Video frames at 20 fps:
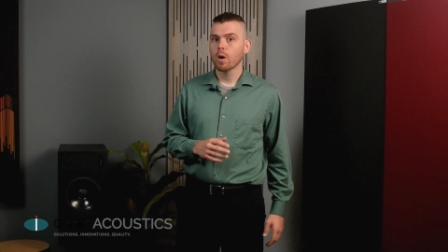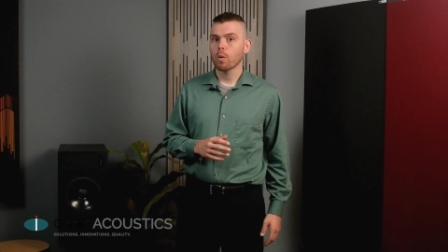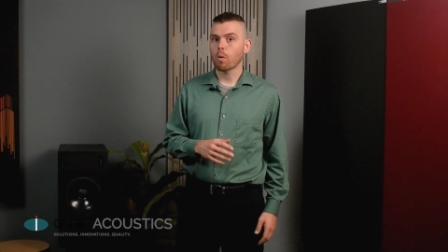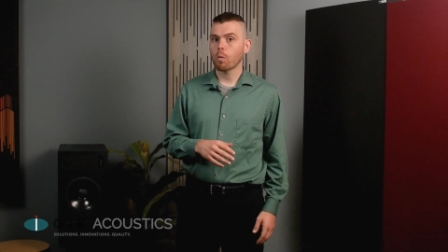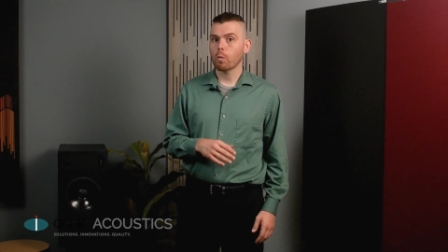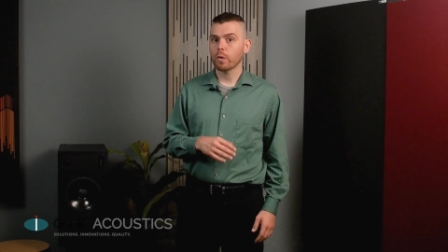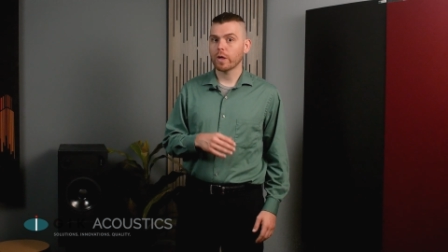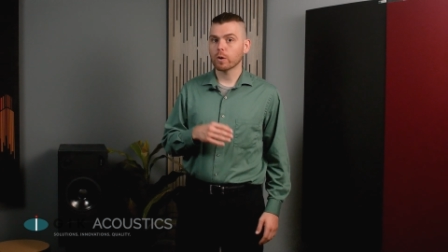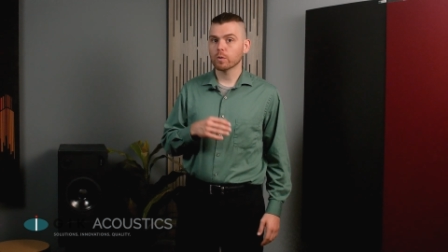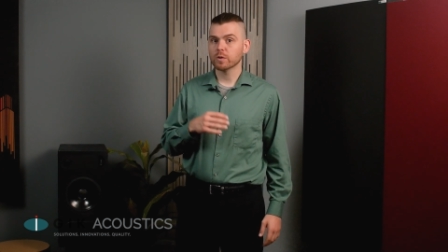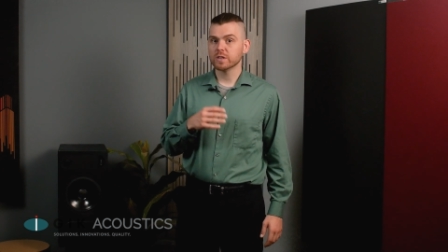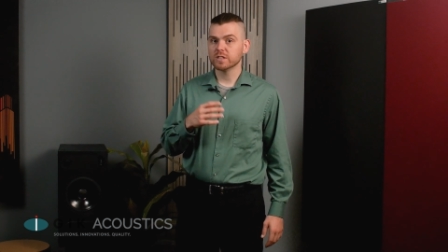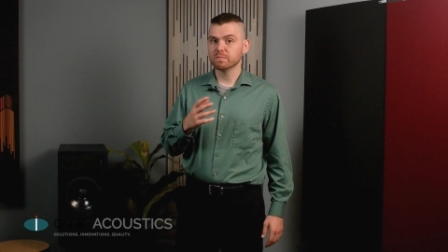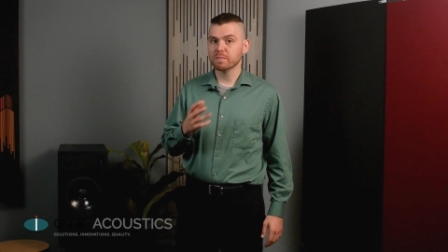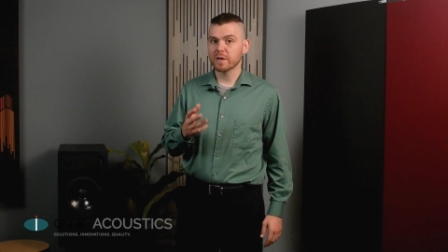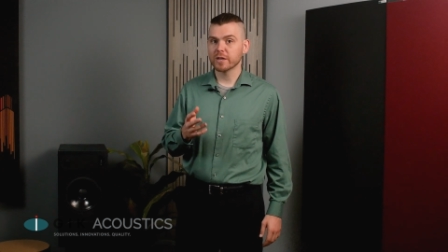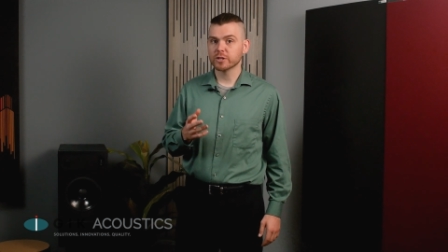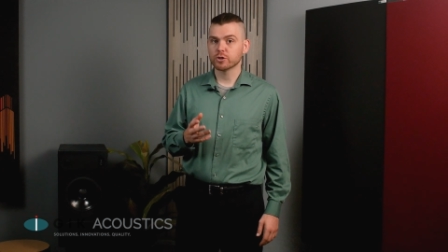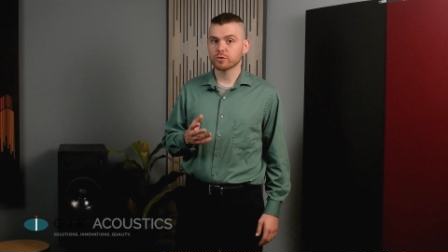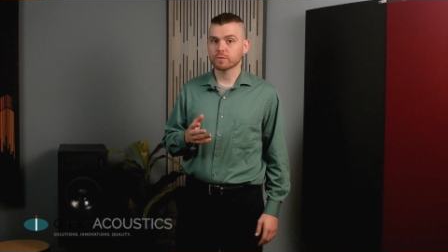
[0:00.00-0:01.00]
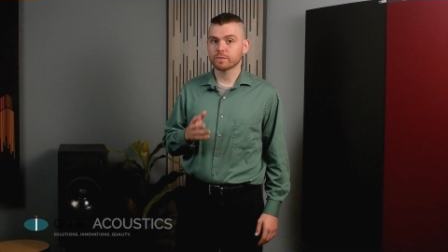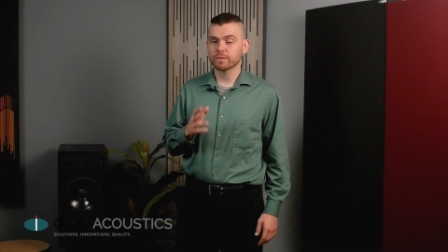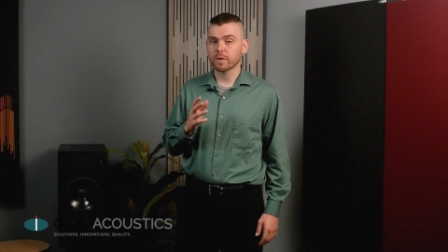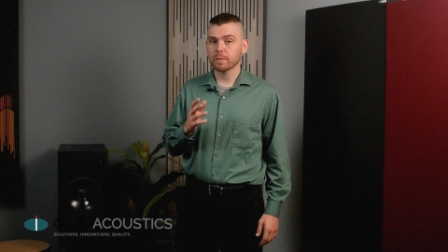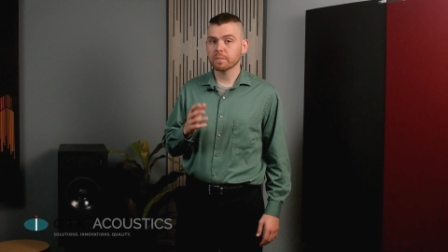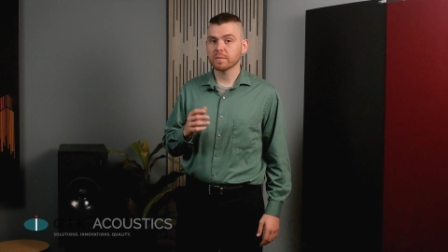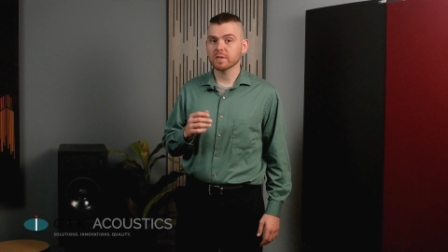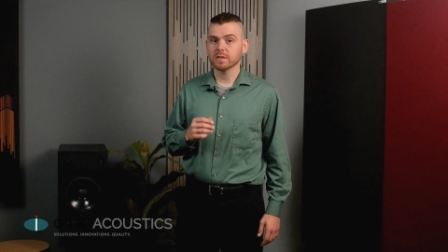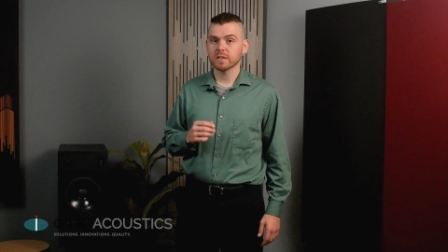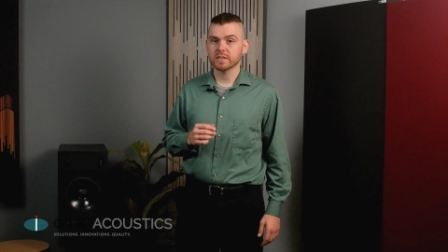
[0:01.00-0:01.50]
while we always measure
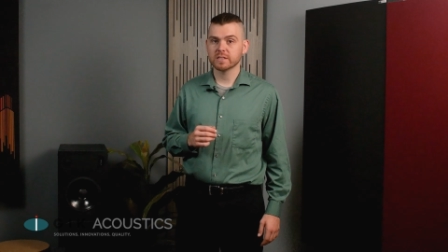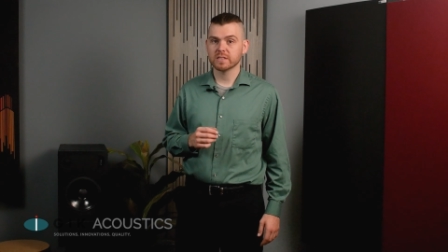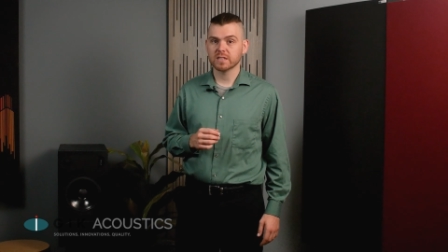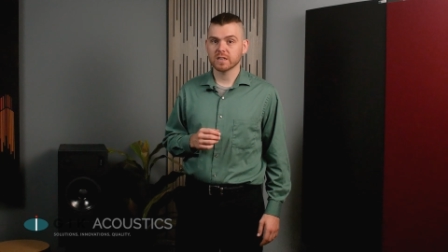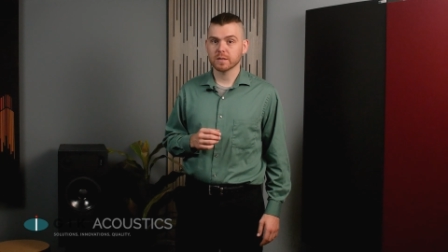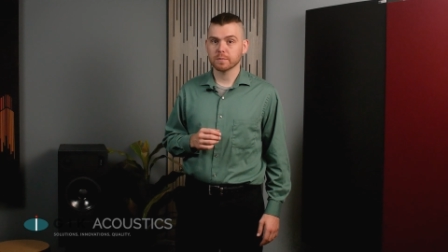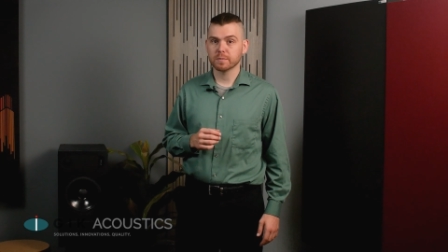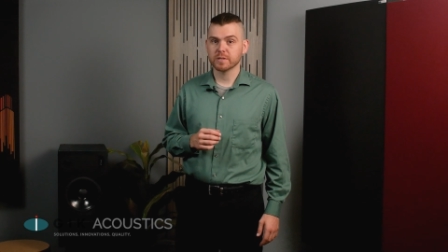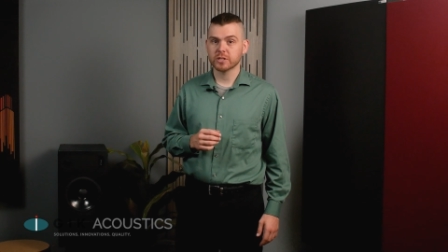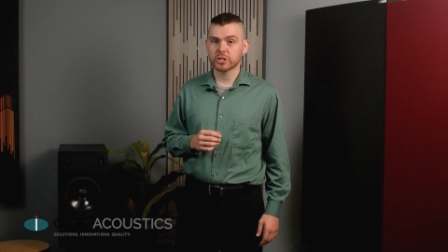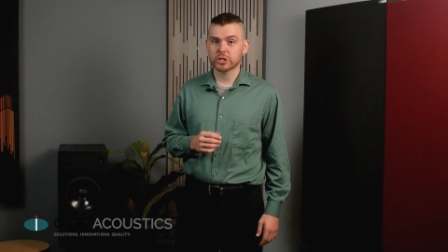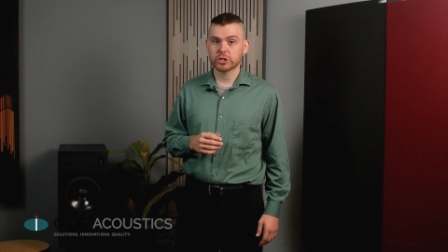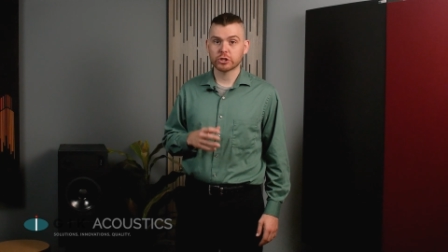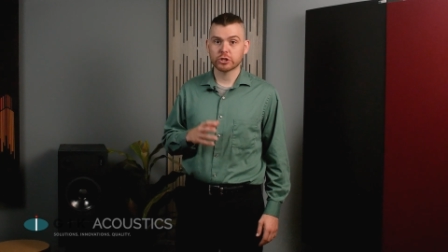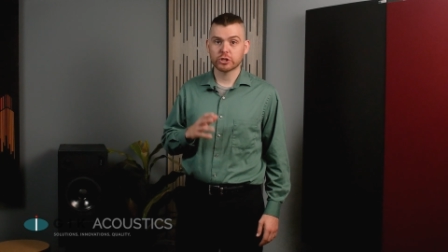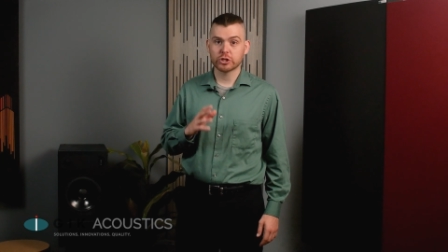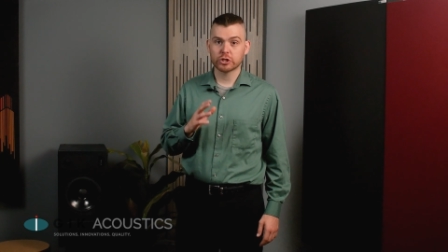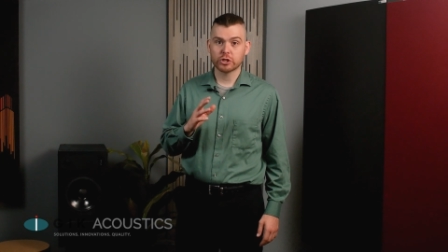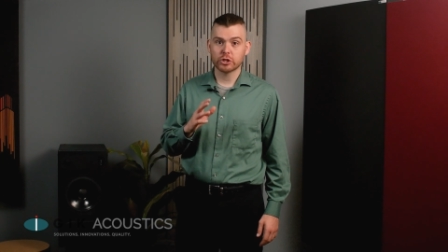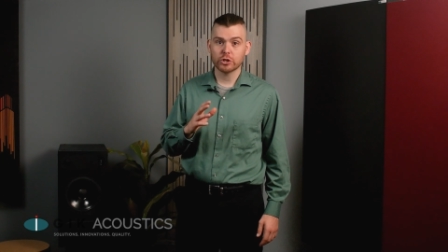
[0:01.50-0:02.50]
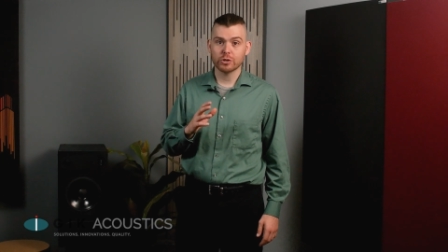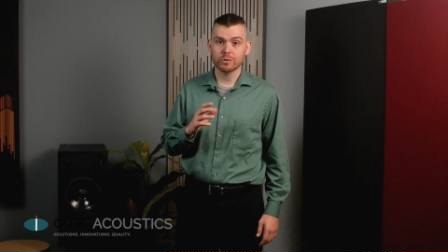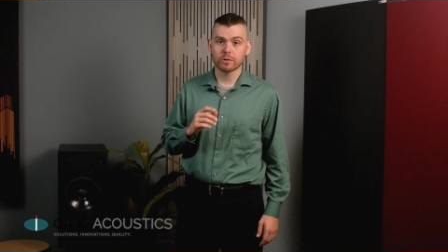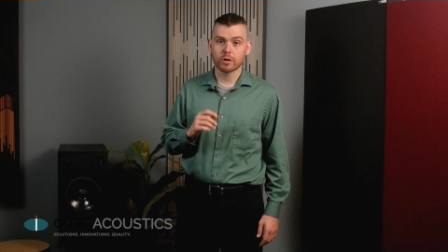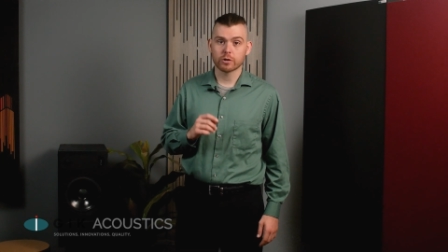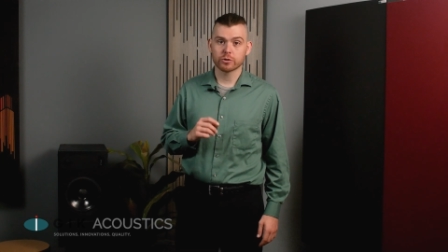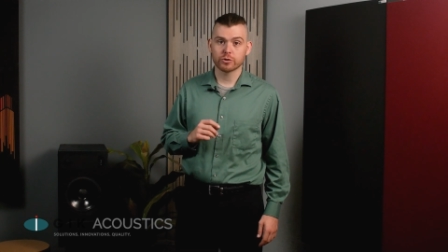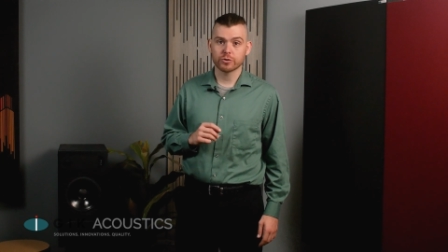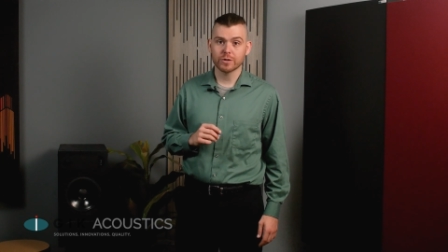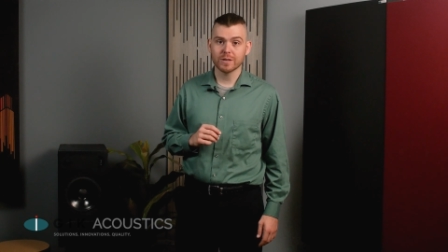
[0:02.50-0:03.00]
from the listening position to tune
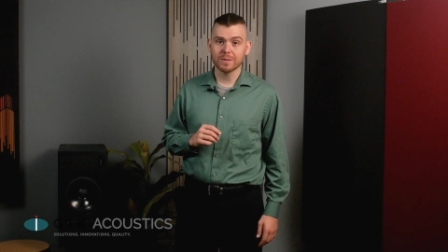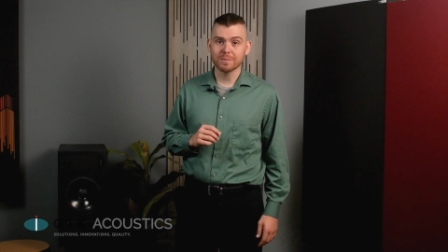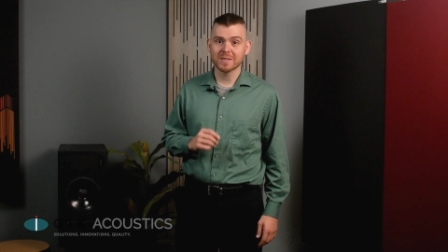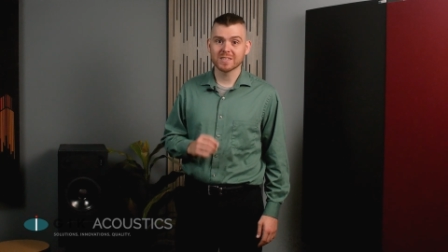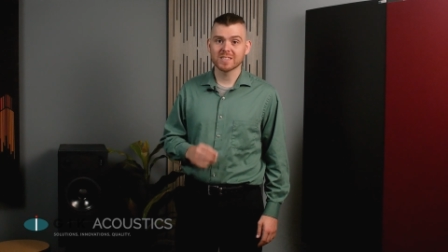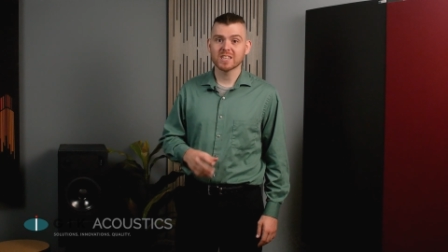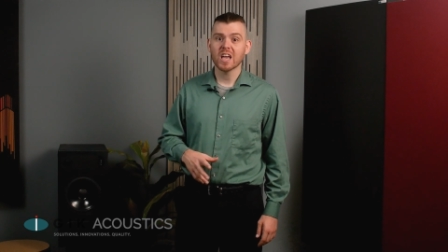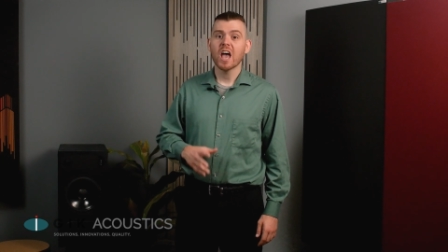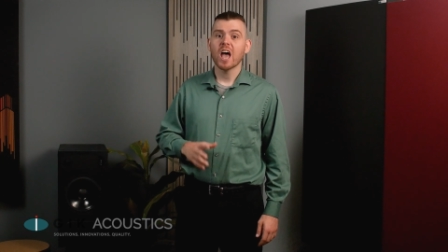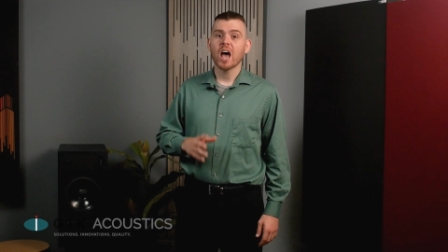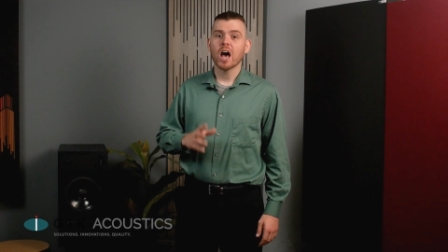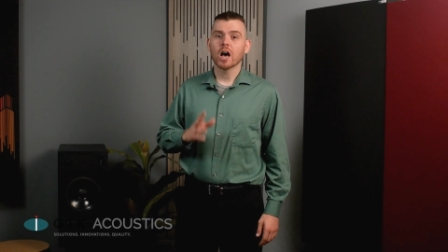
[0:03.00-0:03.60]
our treatments,